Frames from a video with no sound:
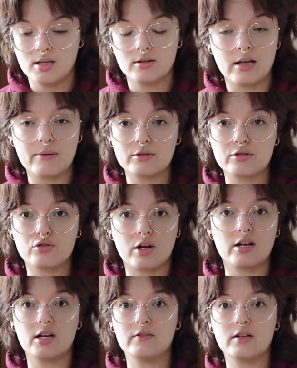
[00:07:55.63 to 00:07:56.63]
They will
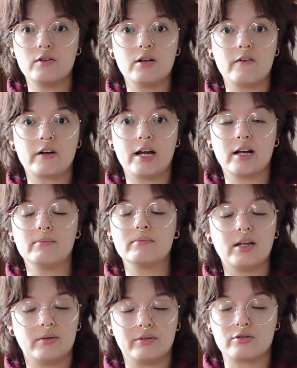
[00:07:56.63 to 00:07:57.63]
stretch, even if you never hang them,
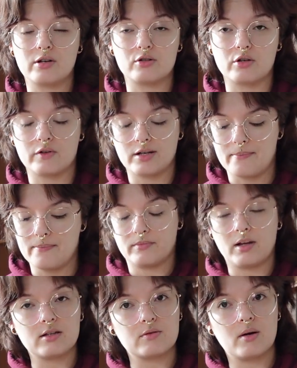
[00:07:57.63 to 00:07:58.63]
they will stretch over time.
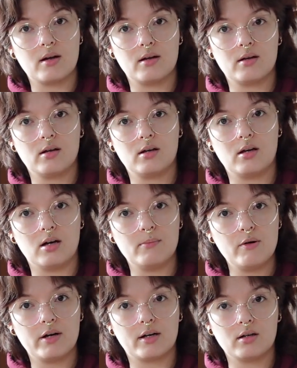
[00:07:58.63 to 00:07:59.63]
That's why a
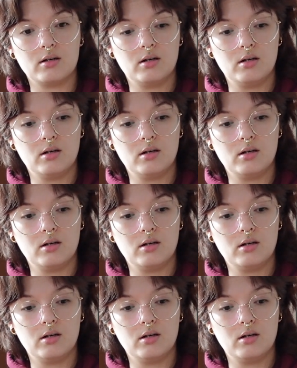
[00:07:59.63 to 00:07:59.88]
mohair